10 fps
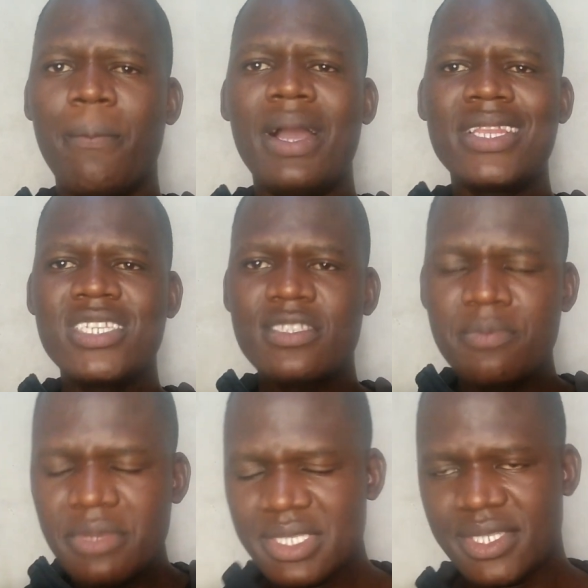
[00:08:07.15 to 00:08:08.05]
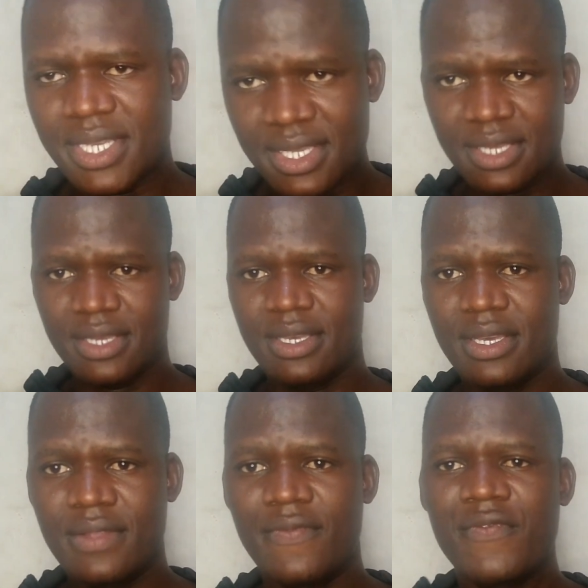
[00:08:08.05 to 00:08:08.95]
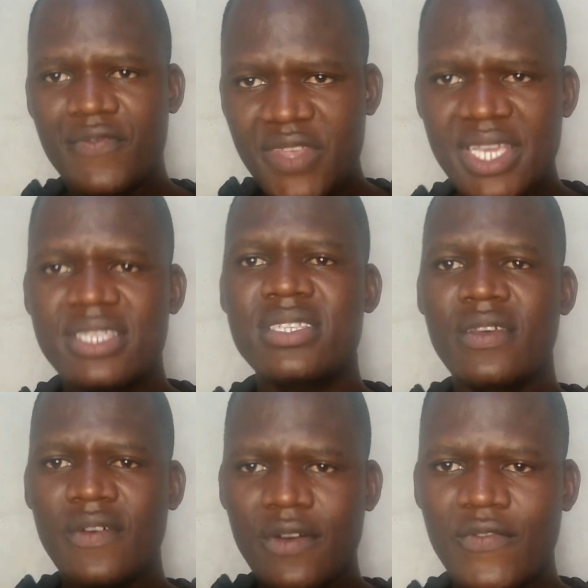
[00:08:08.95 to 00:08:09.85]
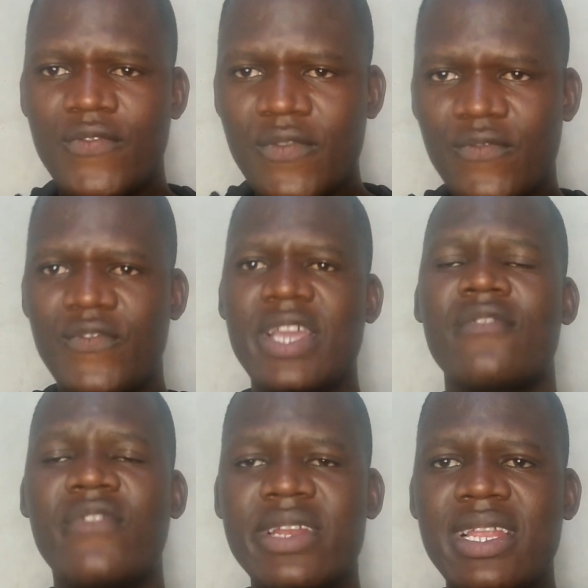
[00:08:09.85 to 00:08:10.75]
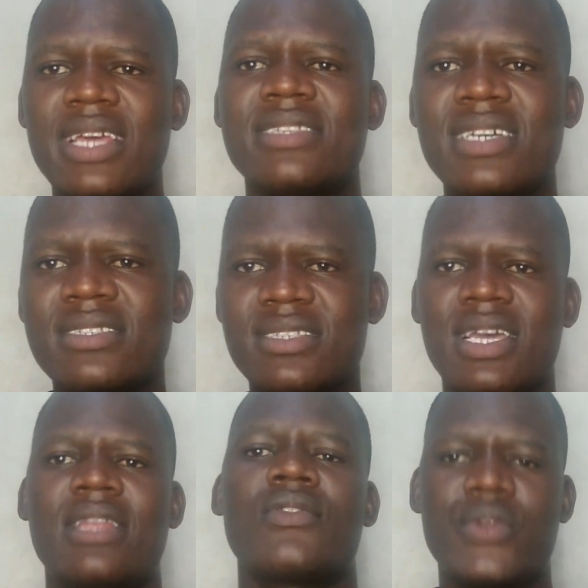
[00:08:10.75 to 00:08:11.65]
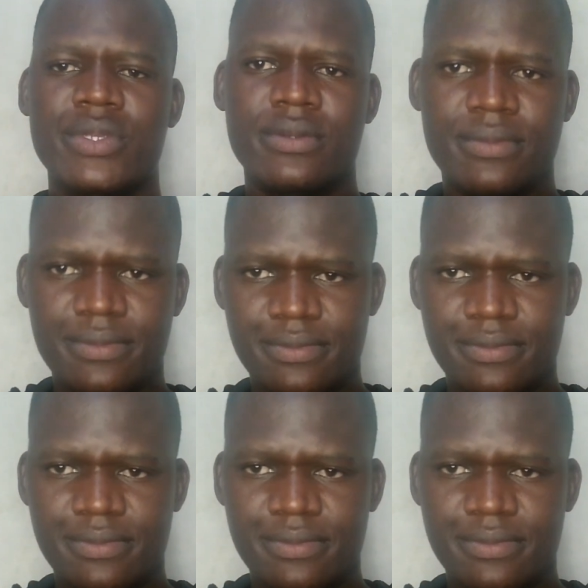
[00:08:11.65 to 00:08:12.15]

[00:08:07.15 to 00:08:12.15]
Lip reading: by dismissing these fake fertilizer scandals.